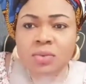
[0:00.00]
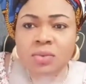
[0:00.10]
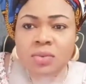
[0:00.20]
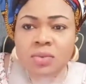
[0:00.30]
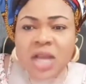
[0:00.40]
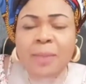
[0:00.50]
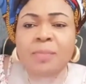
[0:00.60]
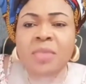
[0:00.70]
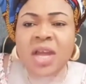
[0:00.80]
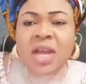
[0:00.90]
There are
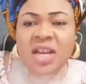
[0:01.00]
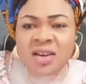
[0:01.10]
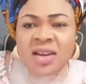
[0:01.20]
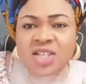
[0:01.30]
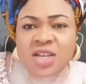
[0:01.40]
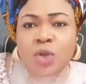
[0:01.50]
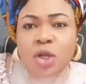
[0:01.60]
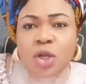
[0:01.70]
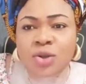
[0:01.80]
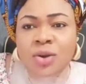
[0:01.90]
many native
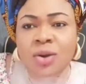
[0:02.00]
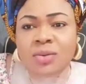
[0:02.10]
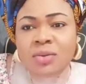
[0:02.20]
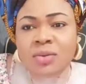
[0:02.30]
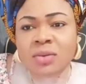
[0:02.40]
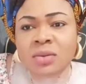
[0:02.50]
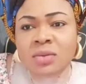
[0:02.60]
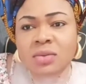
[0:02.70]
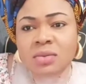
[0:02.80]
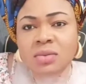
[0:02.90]
daughter.
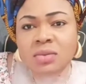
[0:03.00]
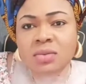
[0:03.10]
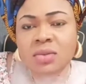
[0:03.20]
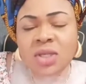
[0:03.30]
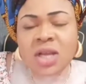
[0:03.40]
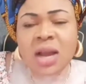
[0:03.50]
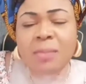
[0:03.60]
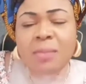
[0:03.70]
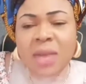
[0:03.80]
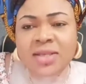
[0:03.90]
Iya
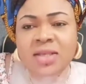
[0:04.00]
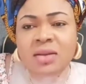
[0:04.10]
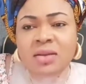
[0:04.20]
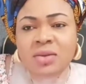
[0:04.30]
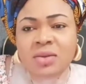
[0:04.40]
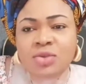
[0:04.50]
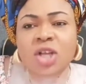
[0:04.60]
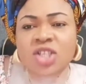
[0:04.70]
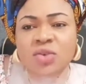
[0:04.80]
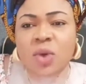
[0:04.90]
mwase.
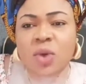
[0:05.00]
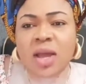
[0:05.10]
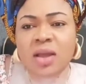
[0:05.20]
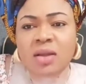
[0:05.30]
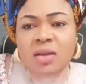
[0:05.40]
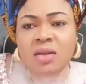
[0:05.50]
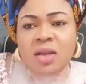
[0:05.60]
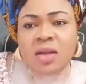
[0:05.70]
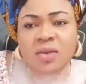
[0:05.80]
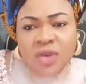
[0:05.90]
Just where
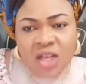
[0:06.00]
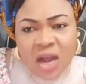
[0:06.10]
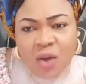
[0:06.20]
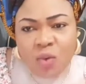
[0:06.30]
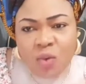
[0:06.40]
if ni ya wuni e